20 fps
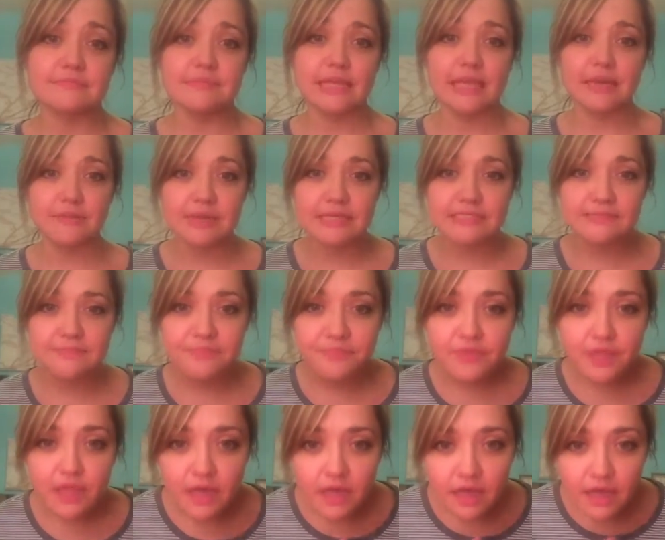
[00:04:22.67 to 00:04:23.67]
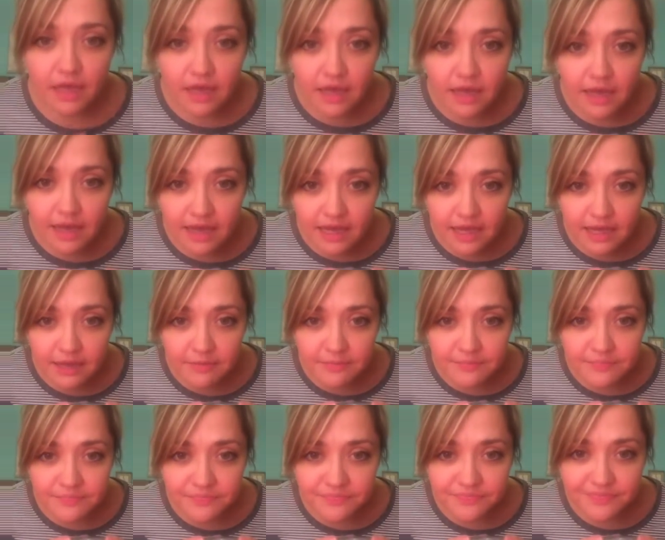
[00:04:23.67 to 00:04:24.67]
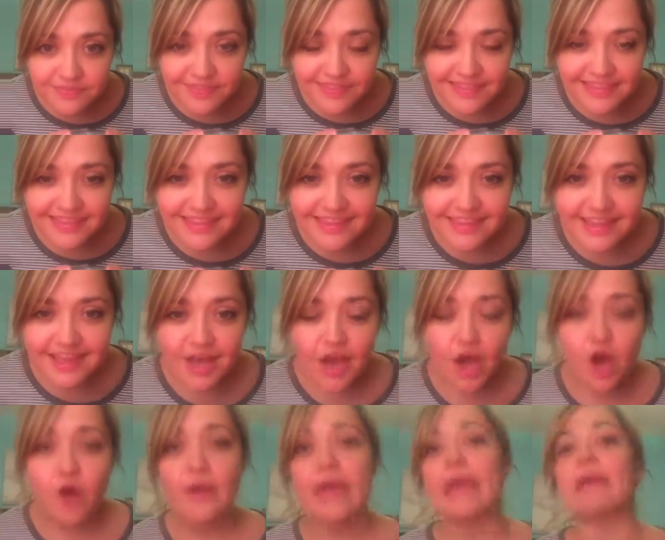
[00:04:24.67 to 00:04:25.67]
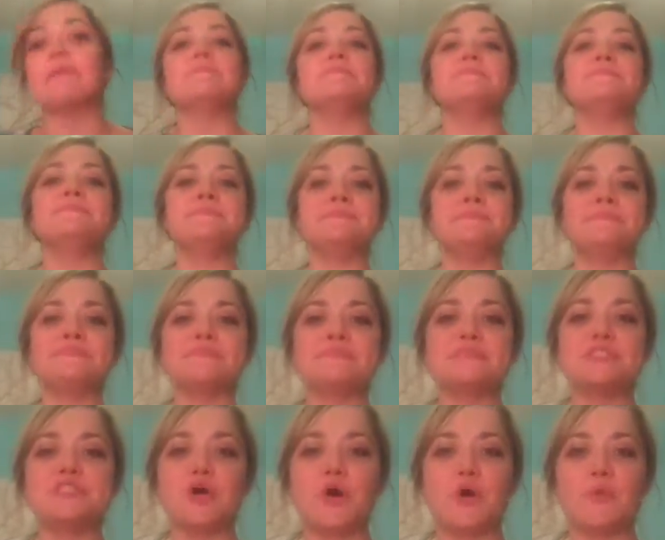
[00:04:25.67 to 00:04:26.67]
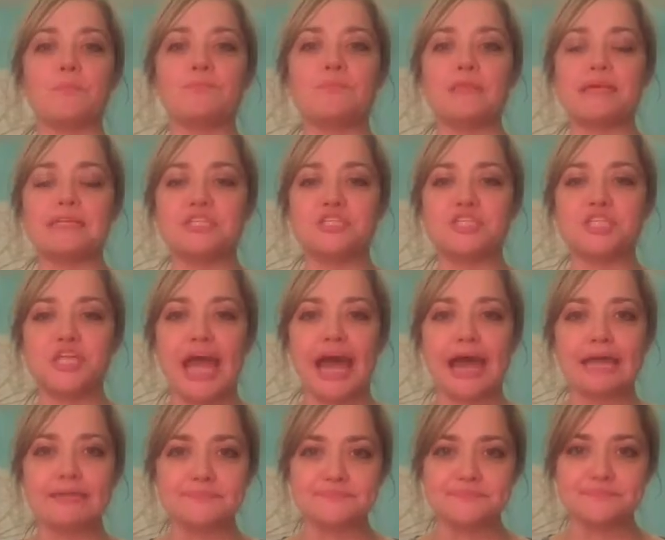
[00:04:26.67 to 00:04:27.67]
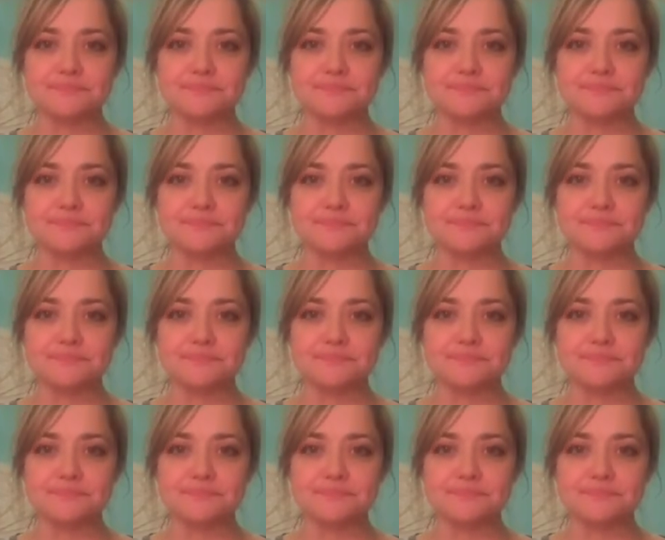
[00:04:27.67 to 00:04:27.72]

Anyways. Okay. So let's chat.